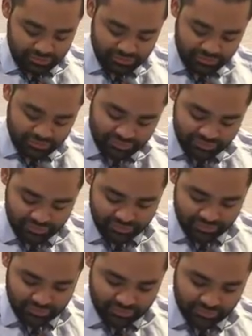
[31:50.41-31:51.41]

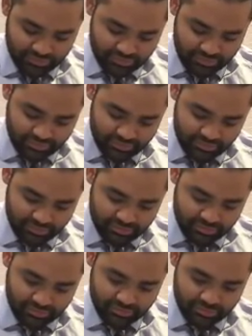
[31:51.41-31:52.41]

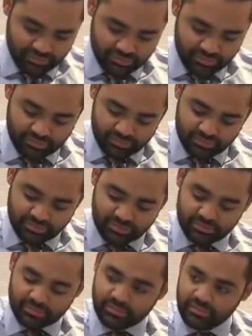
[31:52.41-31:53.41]

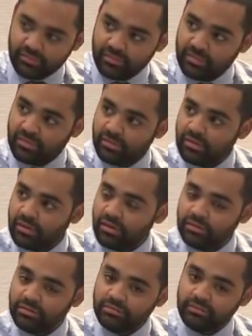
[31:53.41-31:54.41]

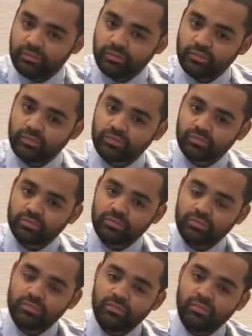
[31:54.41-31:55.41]

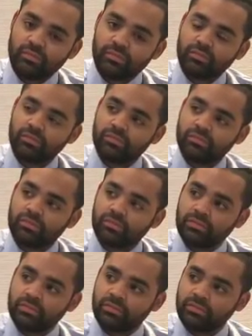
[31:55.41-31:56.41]

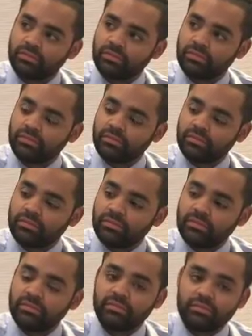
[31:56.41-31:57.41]
The person shown says nothing.